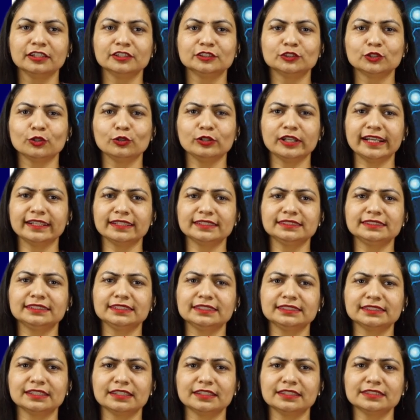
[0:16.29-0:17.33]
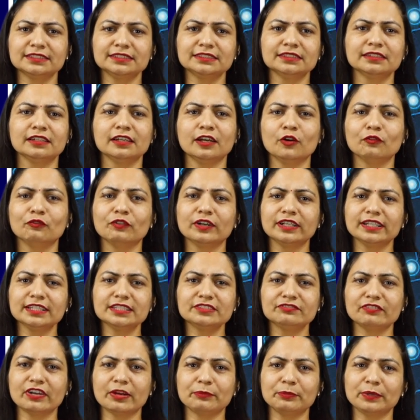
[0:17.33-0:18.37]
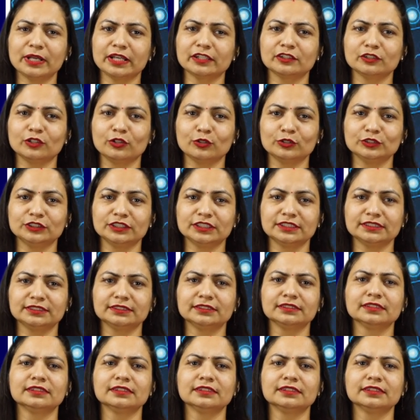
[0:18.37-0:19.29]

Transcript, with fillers: So let us discuss what is web technologies.